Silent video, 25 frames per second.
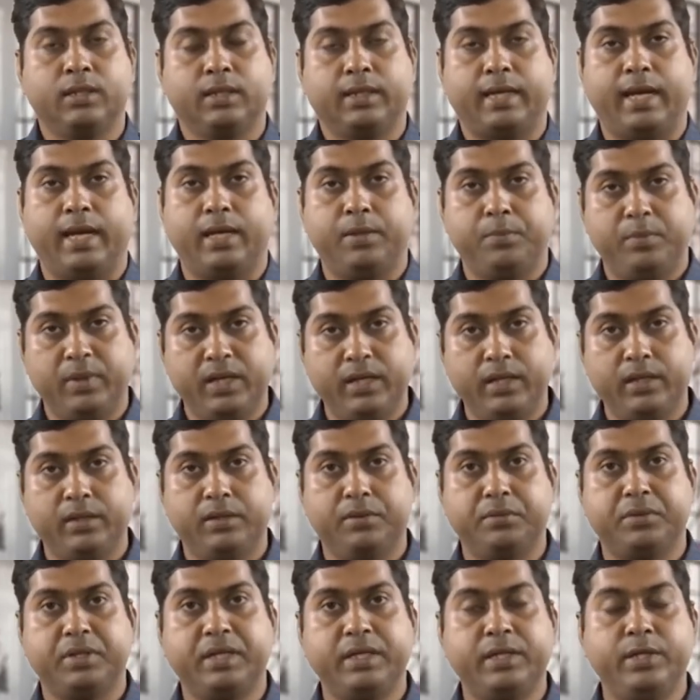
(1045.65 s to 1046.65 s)
can be
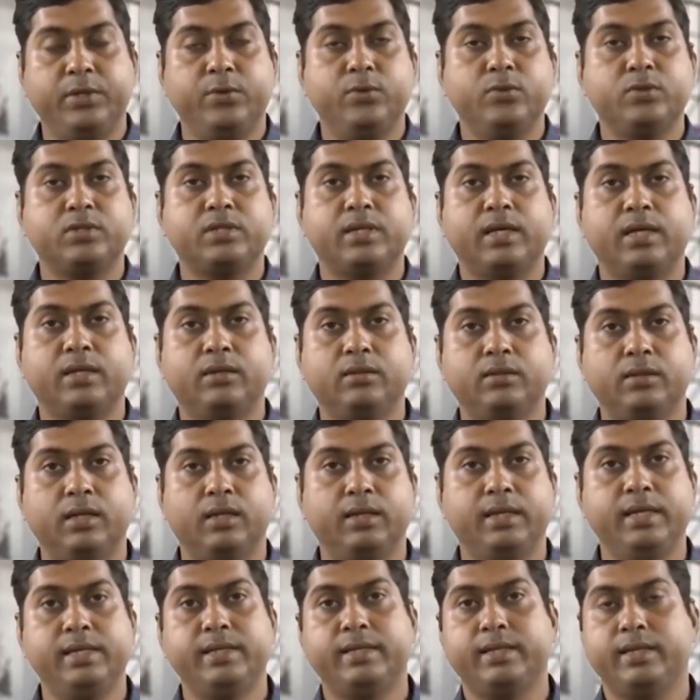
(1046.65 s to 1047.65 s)
reduced and the
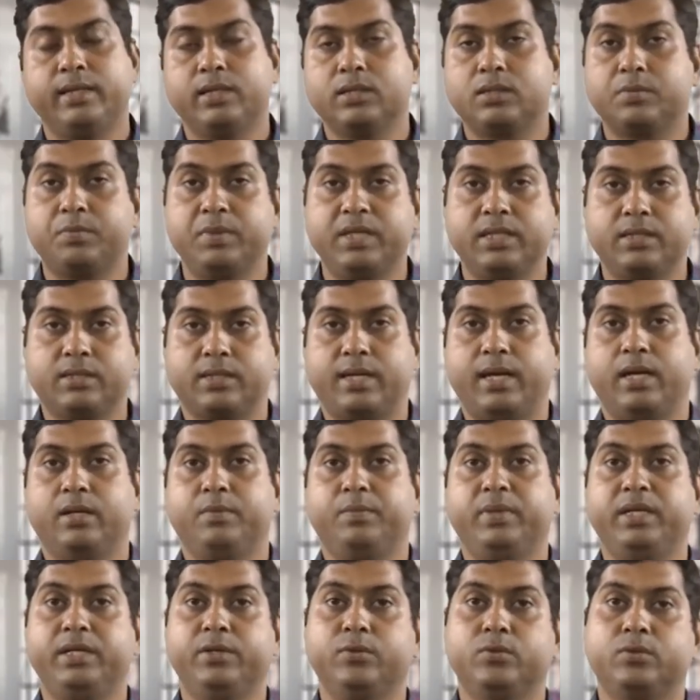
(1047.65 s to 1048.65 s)
interior space can
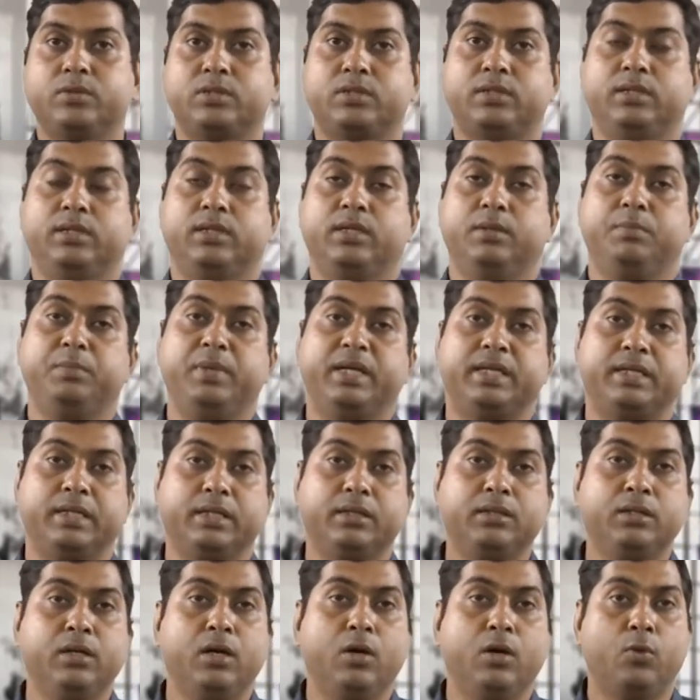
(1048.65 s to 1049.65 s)
be used in a better
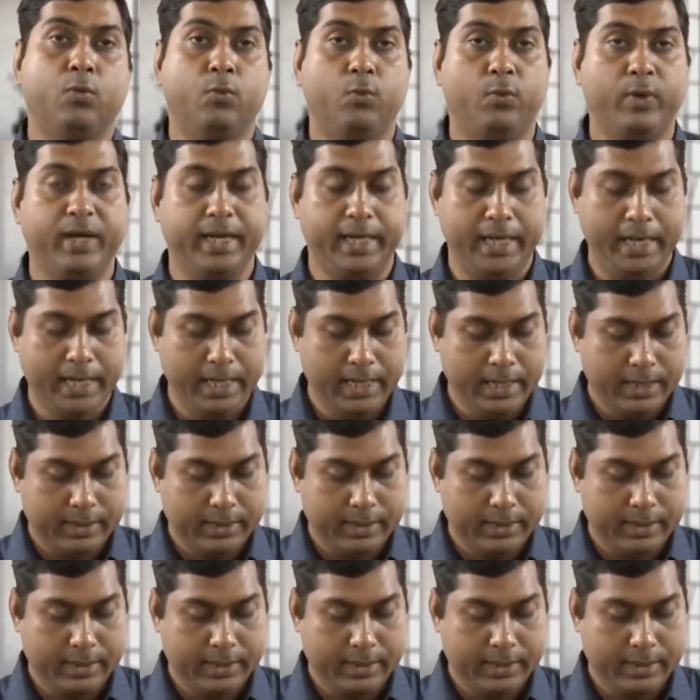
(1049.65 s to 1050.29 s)
way.